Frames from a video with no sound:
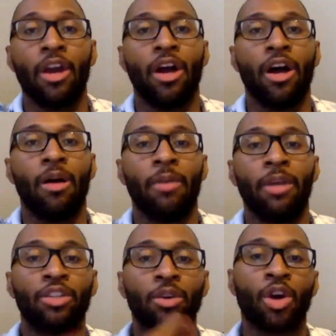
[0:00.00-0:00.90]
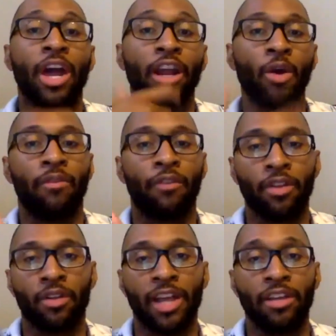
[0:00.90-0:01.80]
And so kind of going
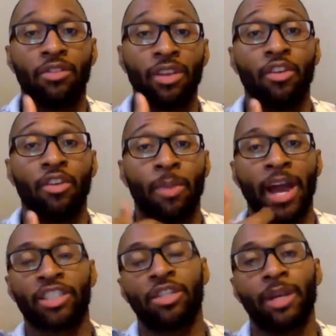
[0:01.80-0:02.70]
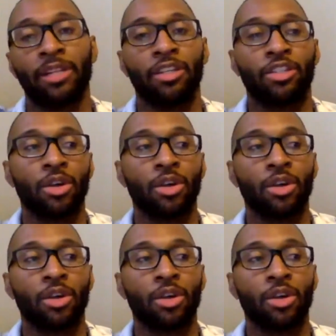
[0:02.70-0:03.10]
further than that, you said you're passionate about this.